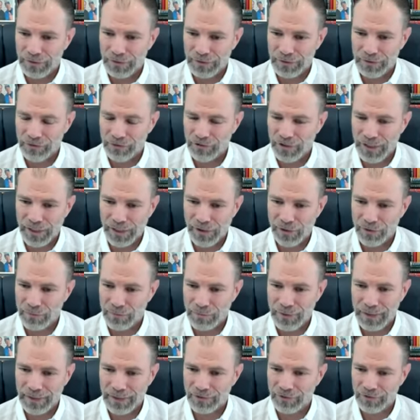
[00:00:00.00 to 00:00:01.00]
The shareholder
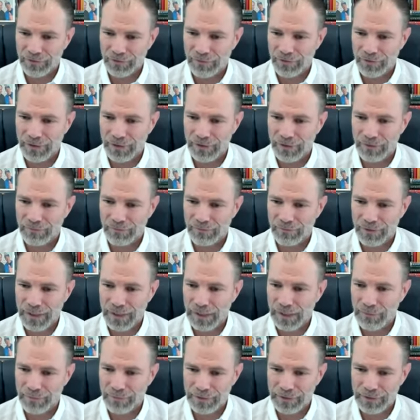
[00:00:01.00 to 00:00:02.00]
base of the
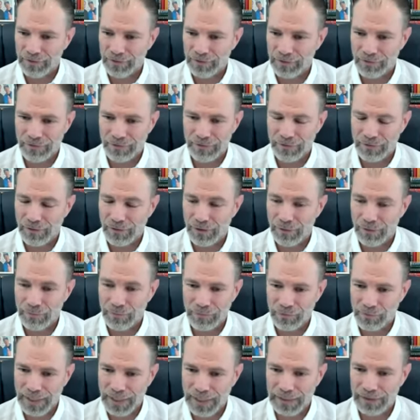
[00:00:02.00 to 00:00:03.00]
company is
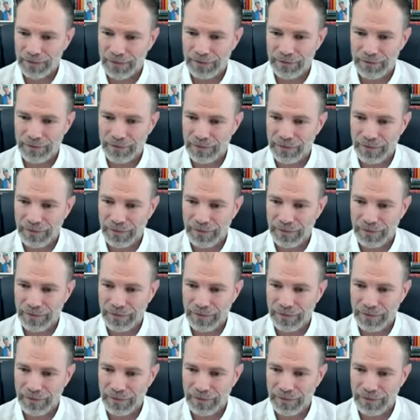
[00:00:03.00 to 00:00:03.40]
gobsmacking.